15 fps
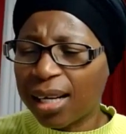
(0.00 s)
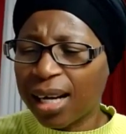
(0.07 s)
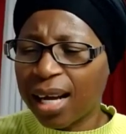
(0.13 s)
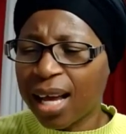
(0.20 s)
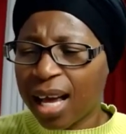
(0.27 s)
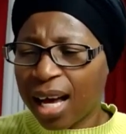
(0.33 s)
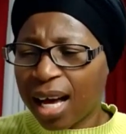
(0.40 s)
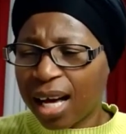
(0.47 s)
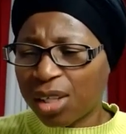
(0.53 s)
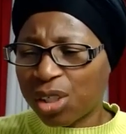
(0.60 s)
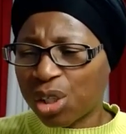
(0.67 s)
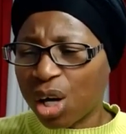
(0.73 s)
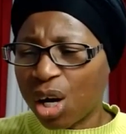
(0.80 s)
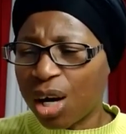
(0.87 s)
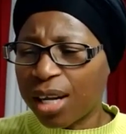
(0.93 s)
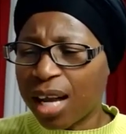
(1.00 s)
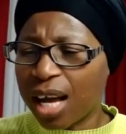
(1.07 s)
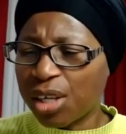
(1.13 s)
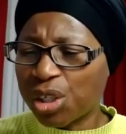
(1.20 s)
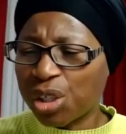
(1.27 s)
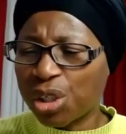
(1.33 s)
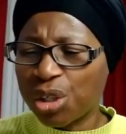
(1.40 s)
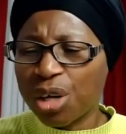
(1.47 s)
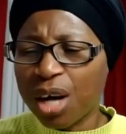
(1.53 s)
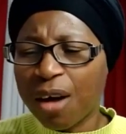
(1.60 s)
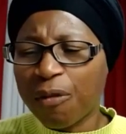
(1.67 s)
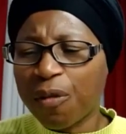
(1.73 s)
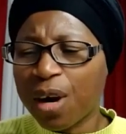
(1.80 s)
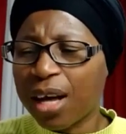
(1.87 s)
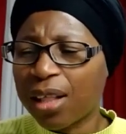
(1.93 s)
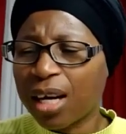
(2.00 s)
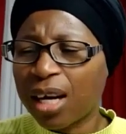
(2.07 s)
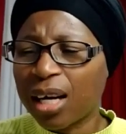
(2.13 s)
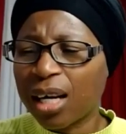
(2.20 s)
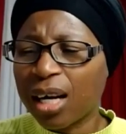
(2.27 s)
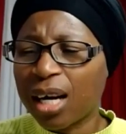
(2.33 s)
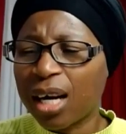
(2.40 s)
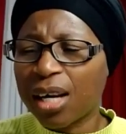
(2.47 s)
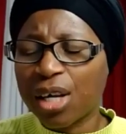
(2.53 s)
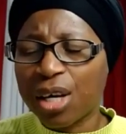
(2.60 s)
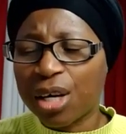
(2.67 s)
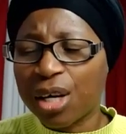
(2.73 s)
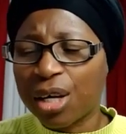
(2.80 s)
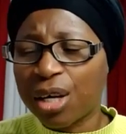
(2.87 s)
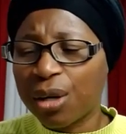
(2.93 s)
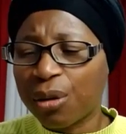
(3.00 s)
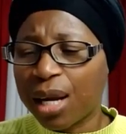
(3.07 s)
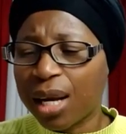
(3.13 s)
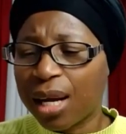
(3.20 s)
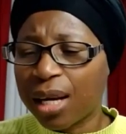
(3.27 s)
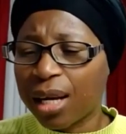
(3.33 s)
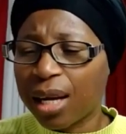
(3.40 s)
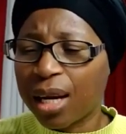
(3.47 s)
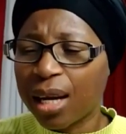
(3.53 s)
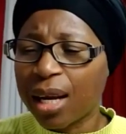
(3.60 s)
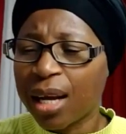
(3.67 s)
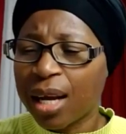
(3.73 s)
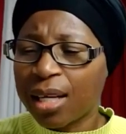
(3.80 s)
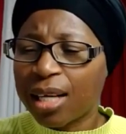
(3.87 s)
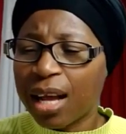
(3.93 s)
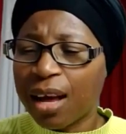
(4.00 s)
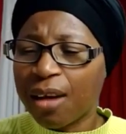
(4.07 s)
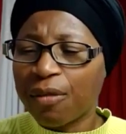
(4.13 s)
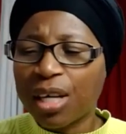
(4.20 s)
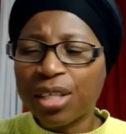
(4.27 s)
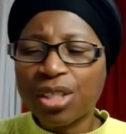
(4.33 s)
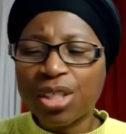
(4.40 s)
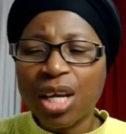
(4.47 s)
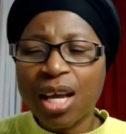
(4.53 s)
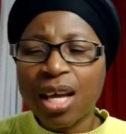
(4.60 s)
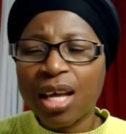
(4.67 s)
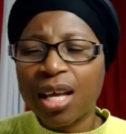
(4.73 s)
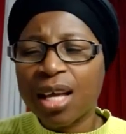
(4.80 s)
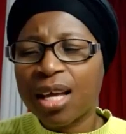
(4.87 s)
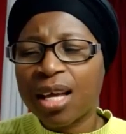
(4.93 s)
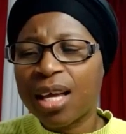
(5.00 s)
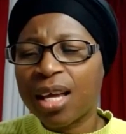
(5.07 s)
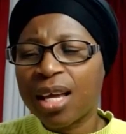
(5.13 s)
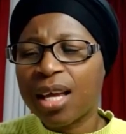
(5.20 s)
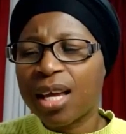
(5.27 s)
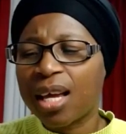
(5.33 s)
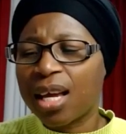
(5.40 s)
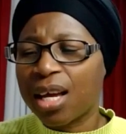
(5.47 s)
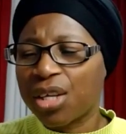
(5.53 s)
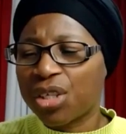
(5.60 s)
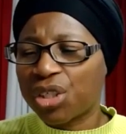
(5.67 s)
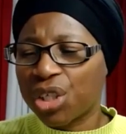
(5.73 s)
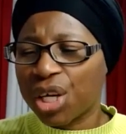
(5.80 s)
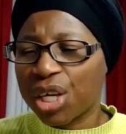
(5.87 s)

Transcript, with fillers: Lord. I saw that you are Father God, you we never change.